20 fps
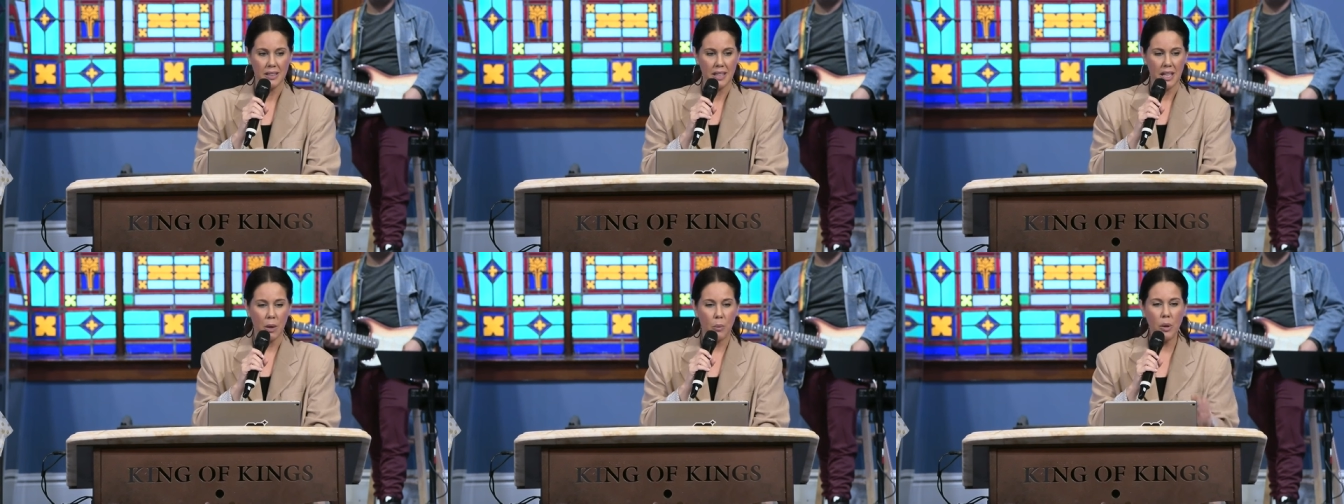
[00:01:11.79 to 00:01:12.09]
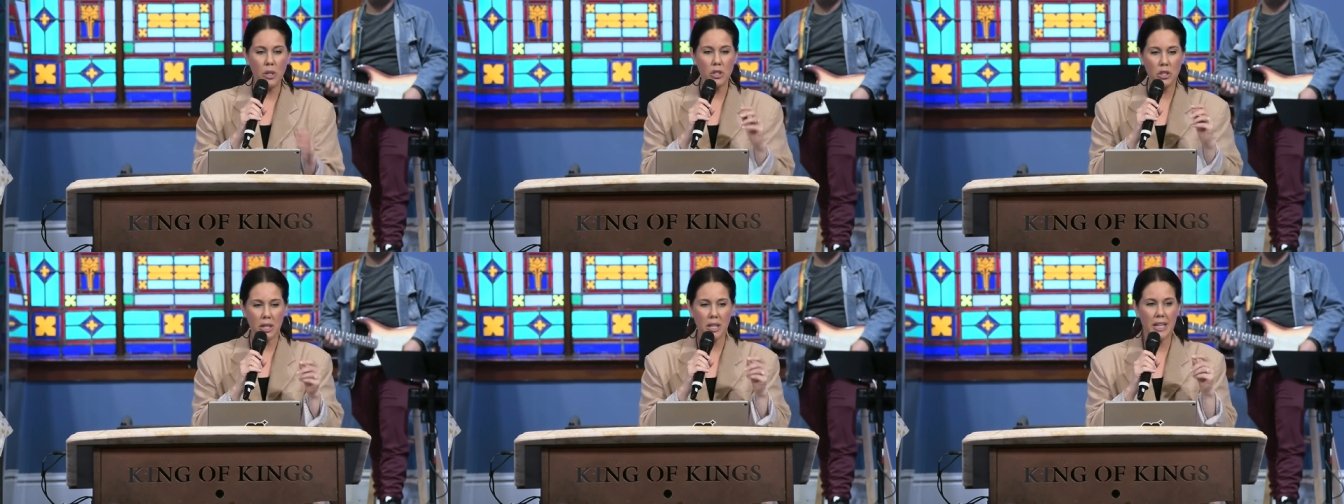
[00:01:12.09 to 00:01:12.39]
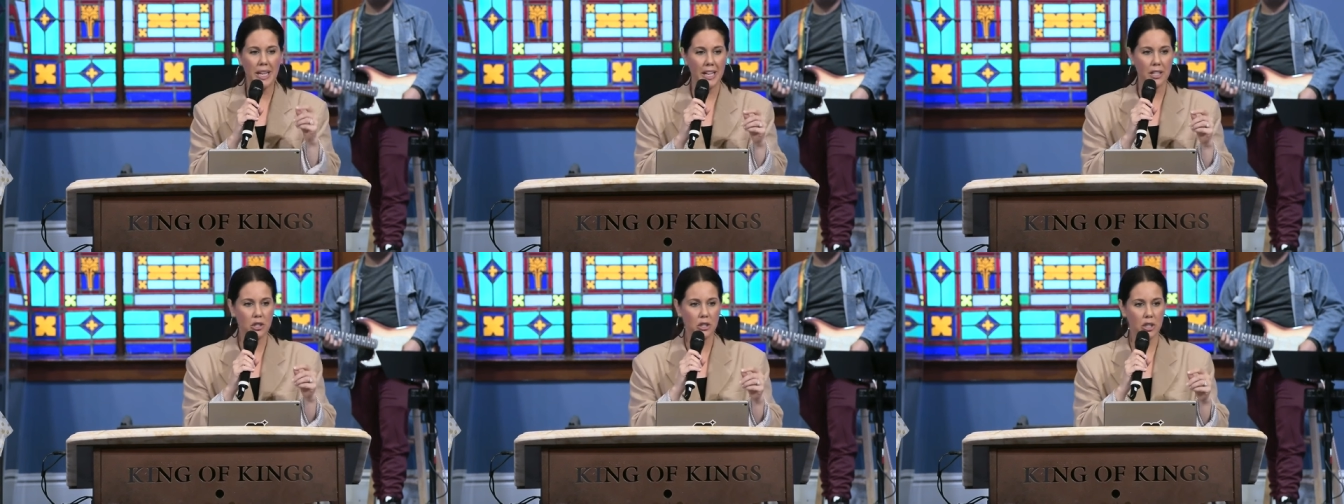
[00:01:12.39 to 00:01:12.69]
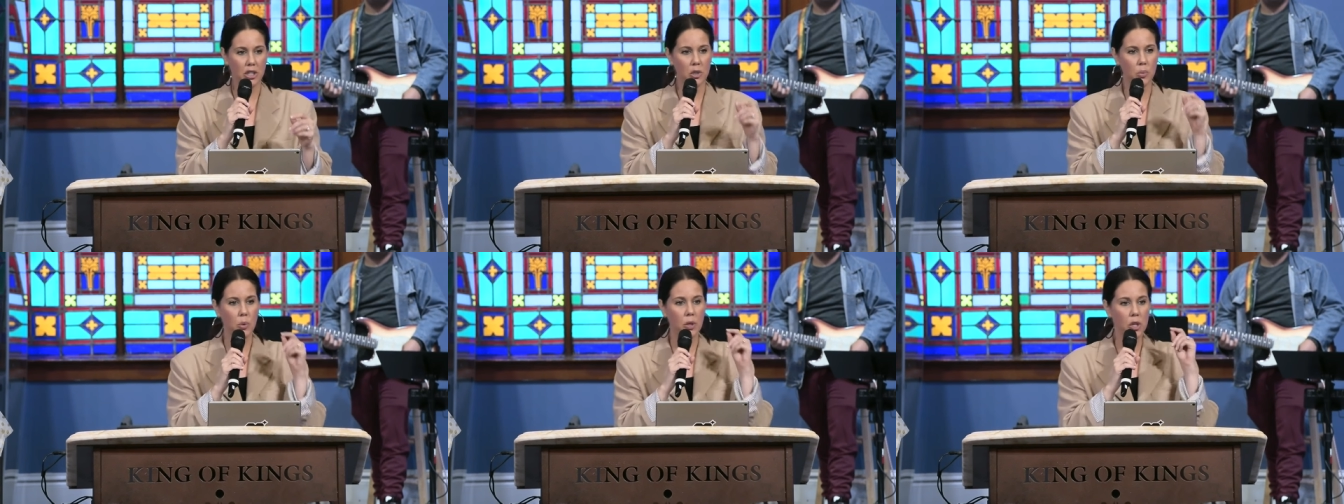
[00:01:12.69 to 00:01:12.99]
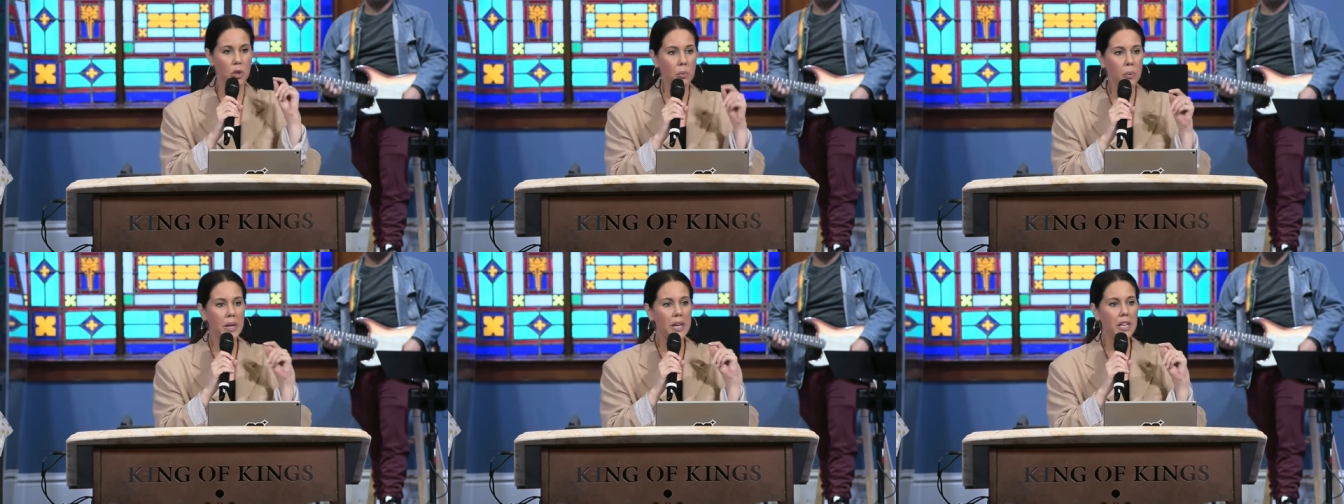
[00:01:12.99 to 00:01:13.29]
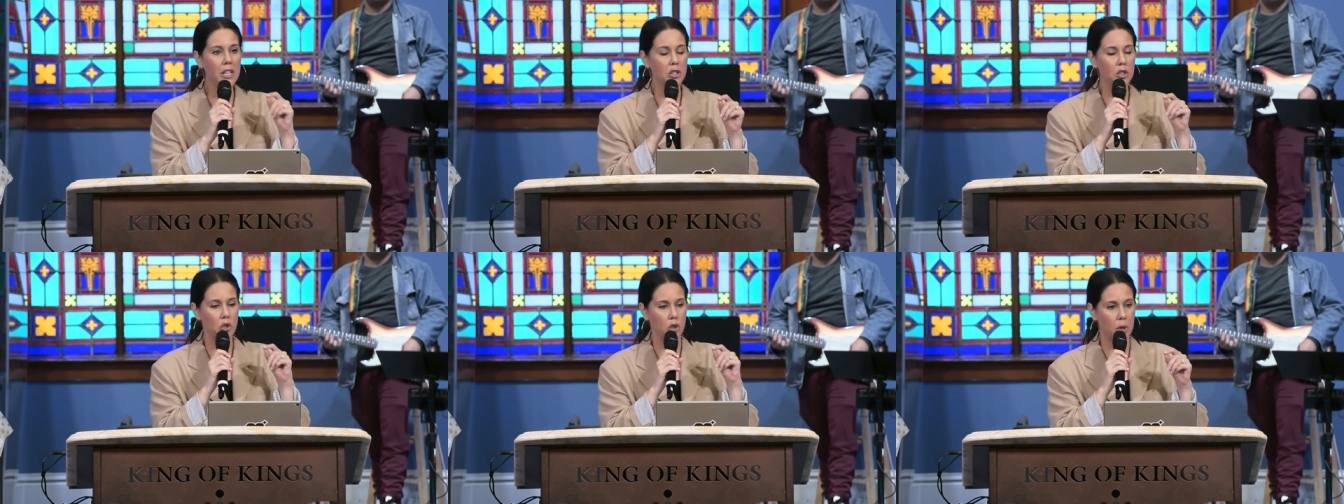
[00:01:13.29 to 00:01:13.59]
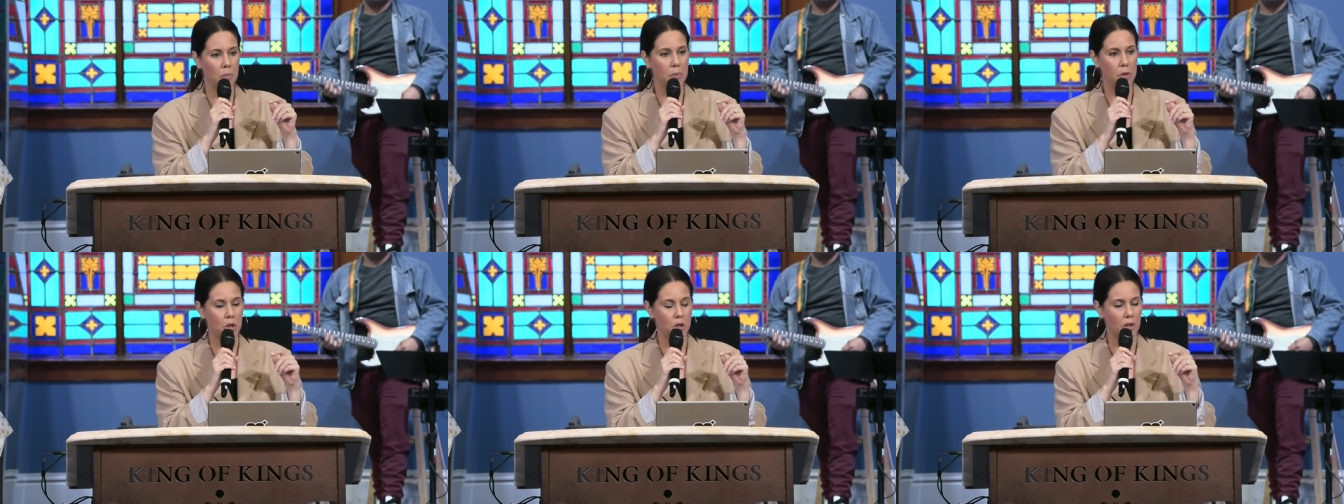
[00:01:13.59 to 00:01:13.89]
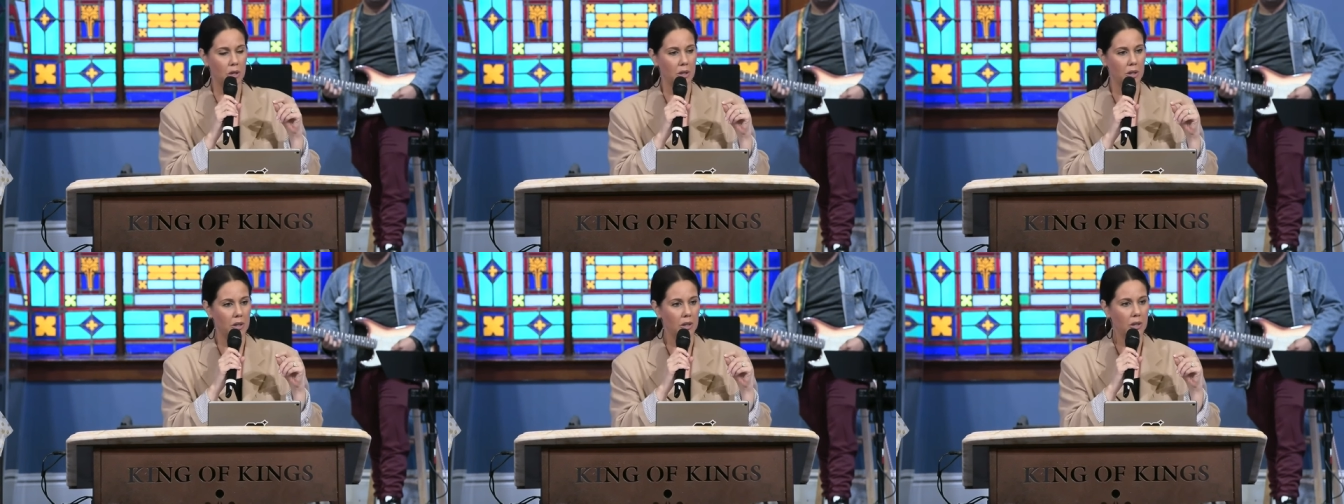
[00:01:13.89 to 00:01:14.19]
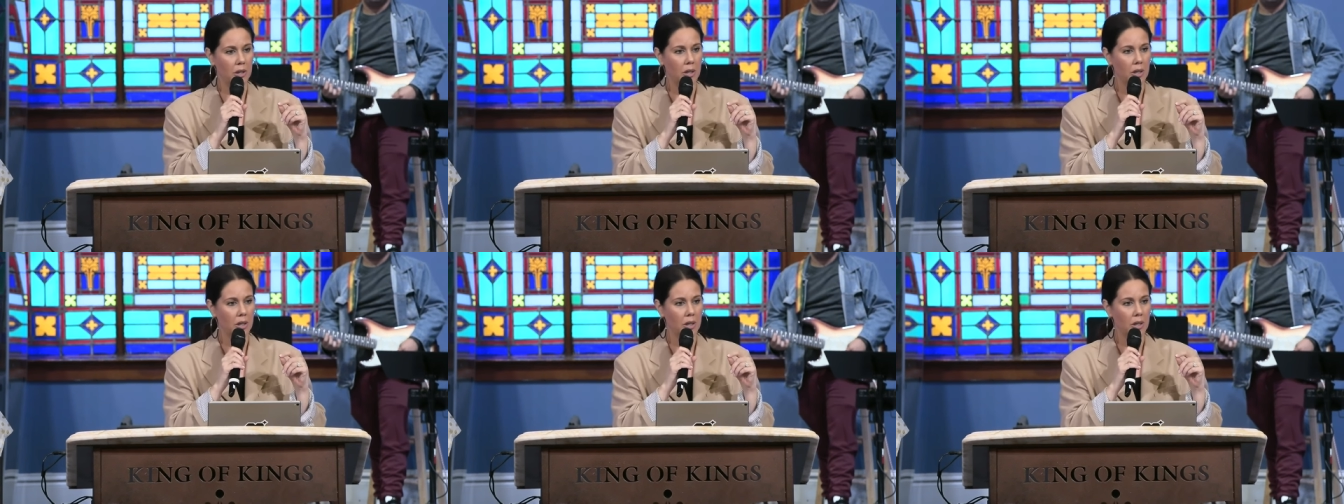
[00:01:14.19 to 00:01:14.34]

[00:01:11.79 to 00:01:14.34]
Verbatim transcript: And I want you to catch this. When you read in scripture,